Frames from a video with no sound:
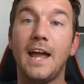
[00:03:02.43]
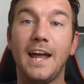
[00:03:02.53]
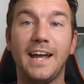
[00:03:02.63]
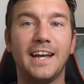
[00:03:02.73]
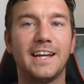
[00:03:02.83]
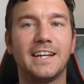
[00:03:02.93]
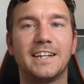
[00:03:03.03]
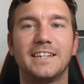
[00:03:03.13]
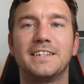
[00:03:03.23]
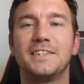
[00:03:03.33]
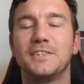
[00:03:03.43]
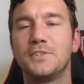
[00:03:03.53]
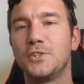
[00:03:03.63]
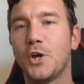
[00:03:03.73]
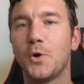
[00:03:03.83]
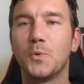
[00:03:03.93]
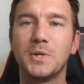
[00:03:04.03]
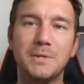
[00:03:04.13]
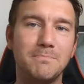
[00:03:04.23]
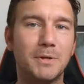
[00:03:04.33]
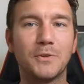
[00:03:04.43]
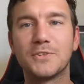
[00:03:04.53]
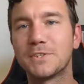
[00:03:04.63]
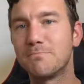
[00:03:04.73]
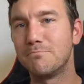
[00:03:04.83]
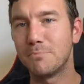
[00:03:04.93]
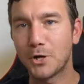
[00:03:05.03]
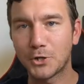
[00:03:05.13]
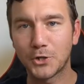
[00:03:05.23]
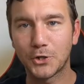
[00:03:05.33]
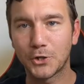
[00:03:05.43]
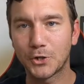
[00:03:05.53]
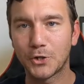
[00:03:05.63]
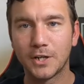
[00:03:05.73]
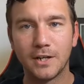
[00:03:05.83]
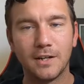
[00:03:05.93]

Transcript: and you know, he builds this bunker,